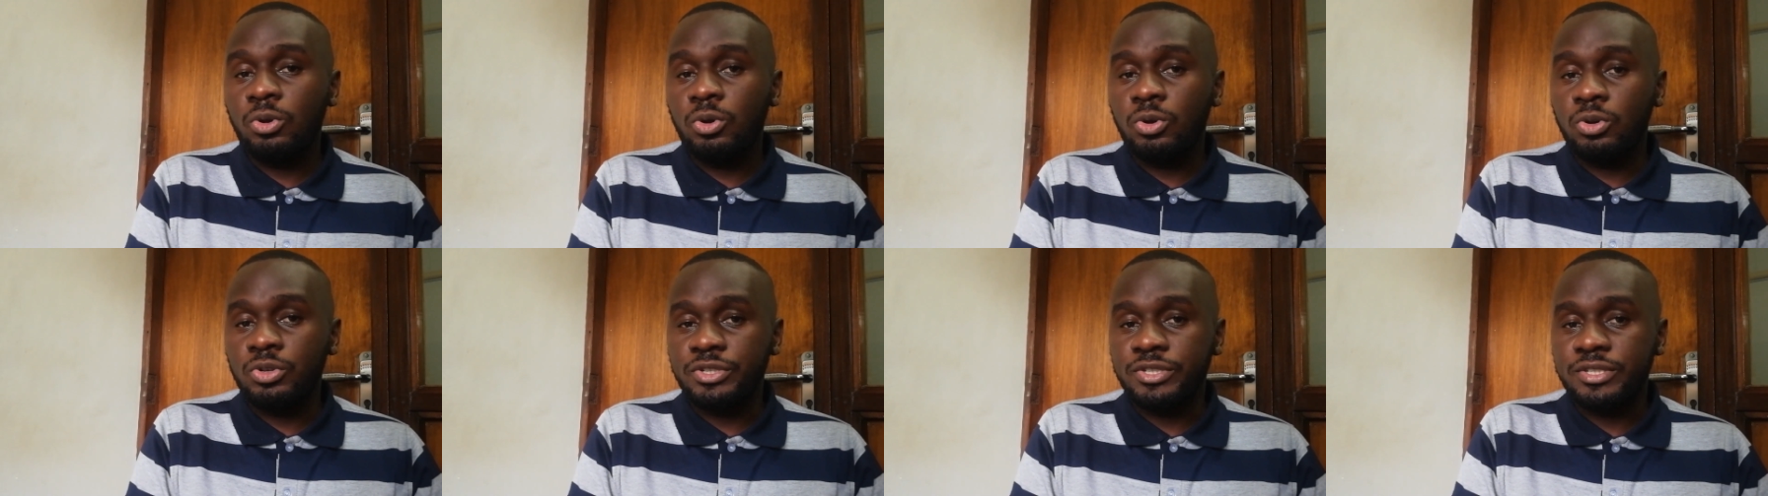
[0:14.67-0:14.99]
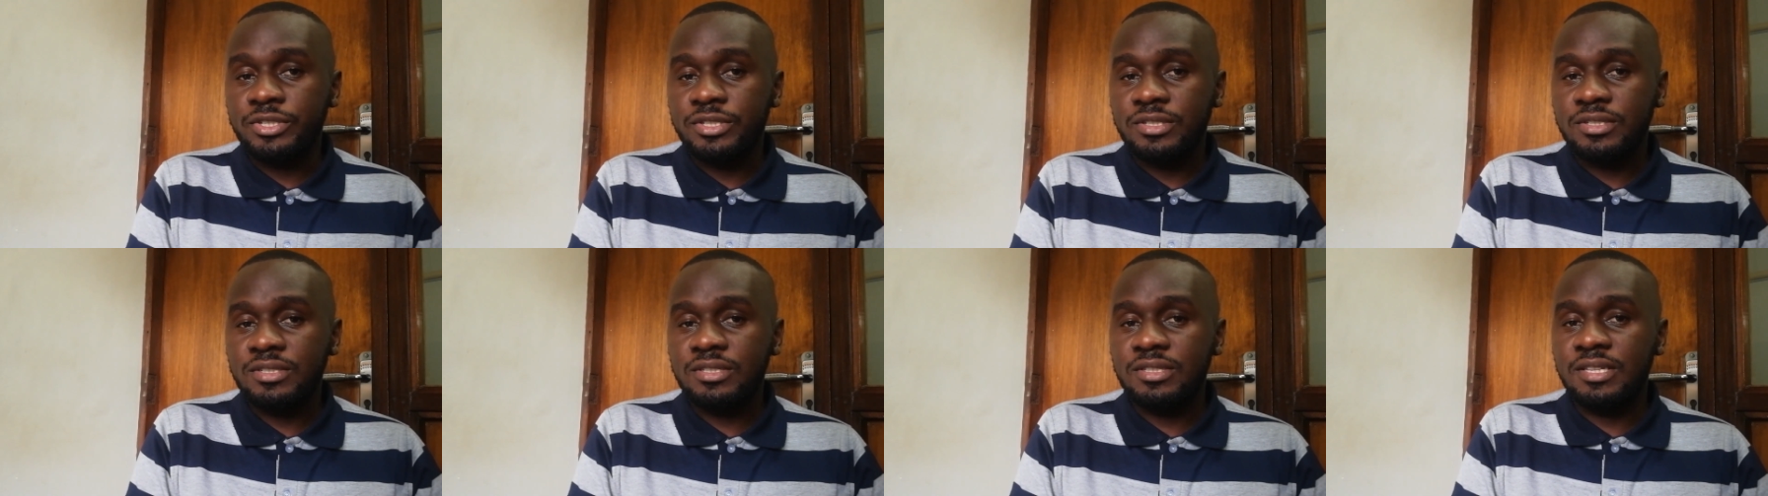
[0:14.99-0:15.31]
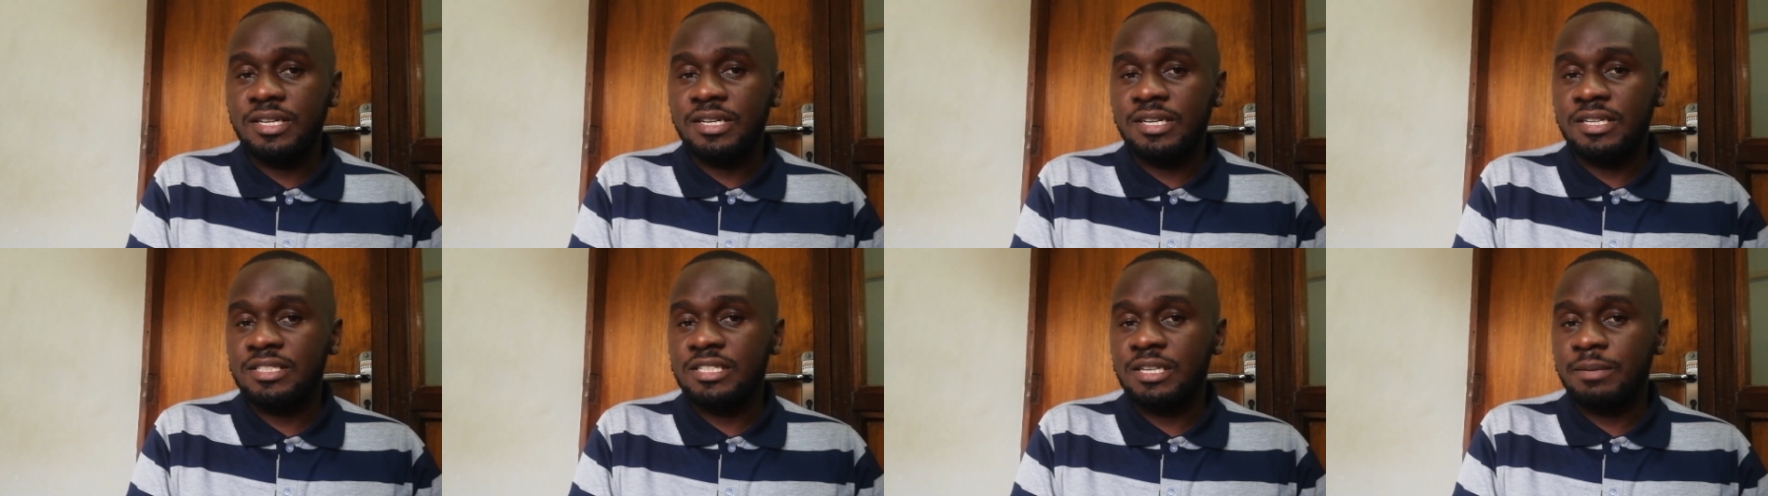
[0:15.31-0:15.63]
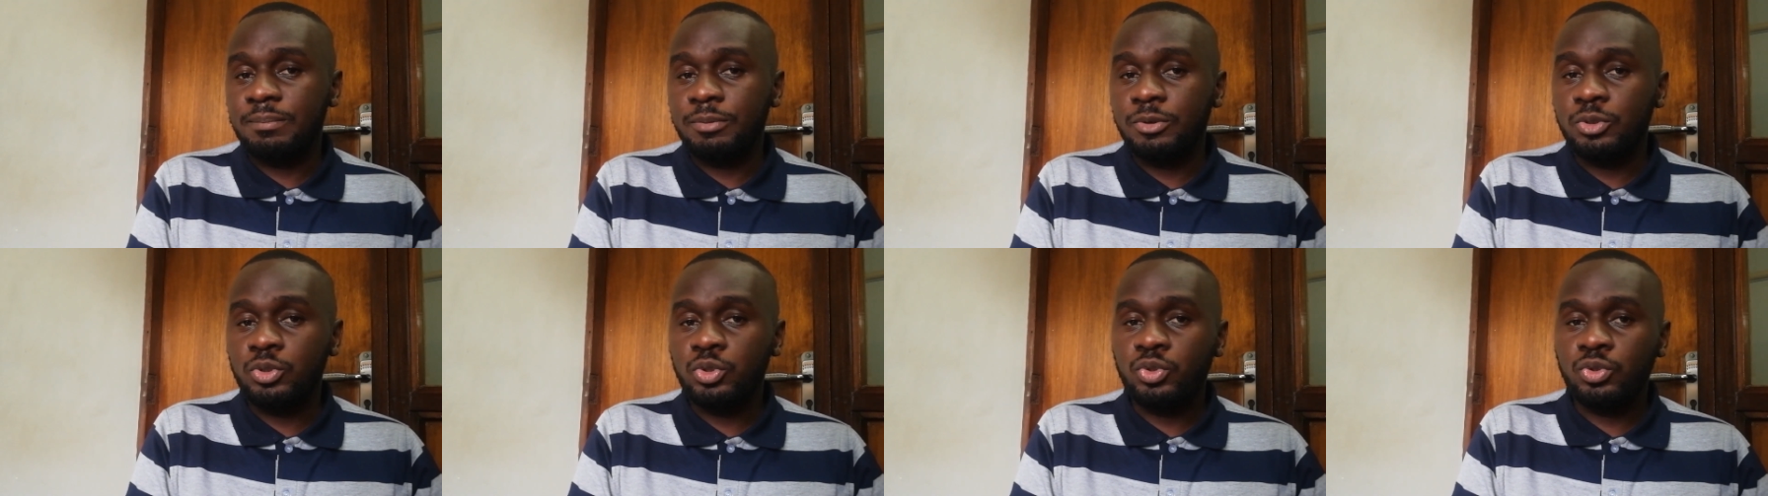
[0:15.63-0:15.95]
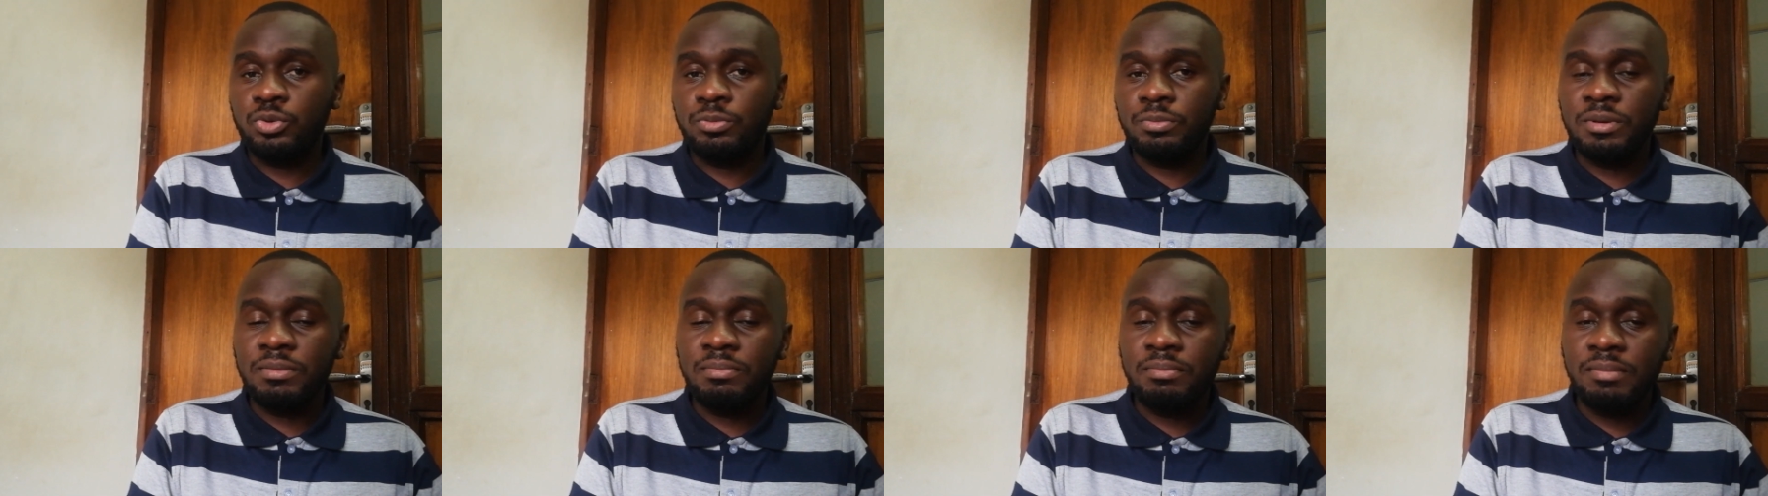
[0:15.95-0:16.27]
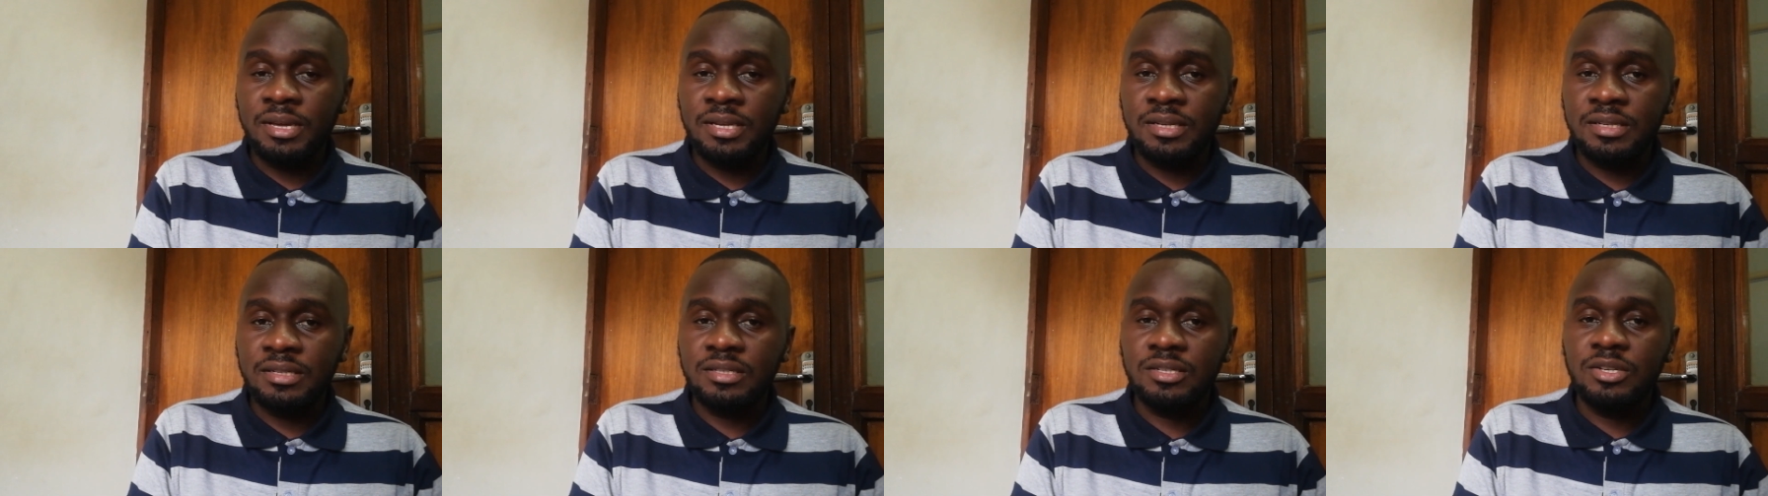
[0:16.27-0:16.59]
costs that are supposed to be
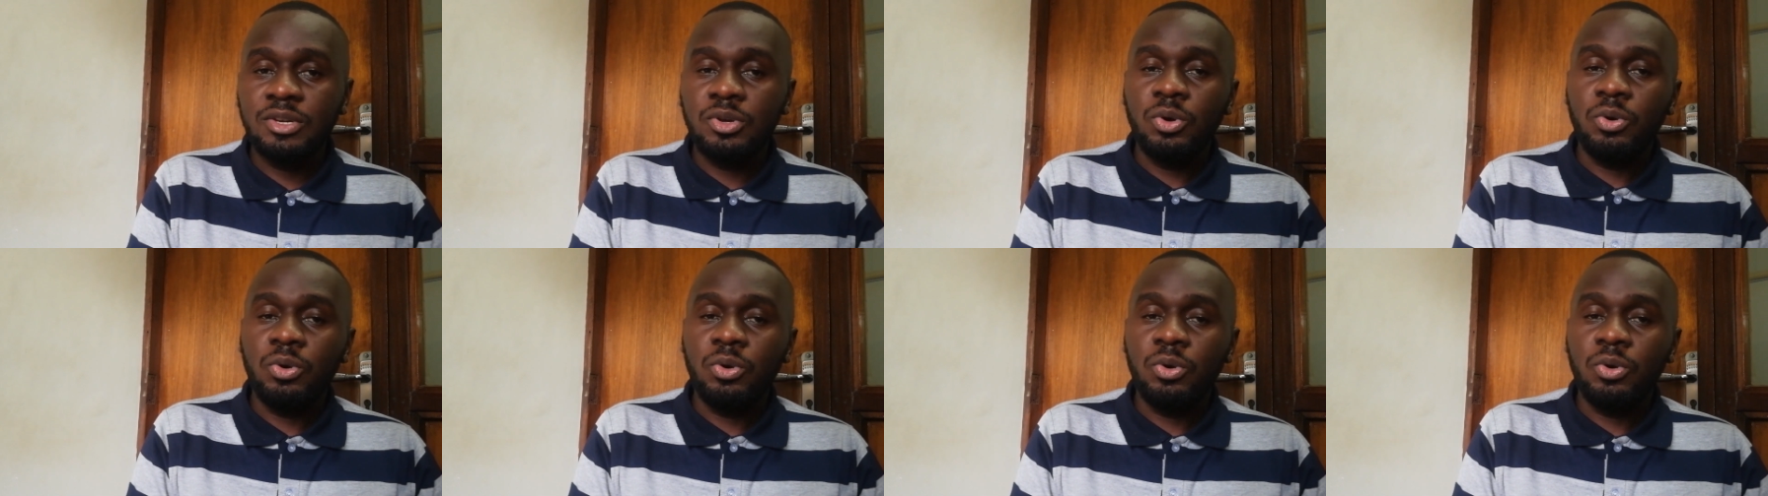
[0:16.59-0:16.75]
met